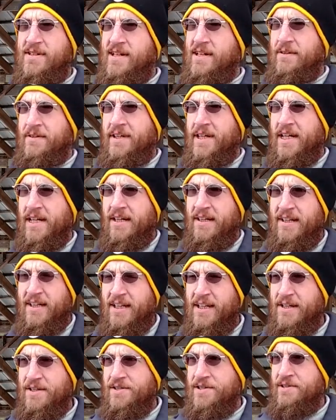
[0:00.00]
Allegheny and the
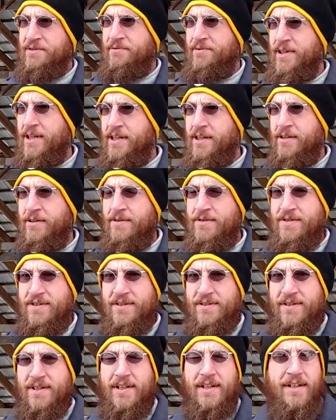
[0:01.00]
kids in the videos, and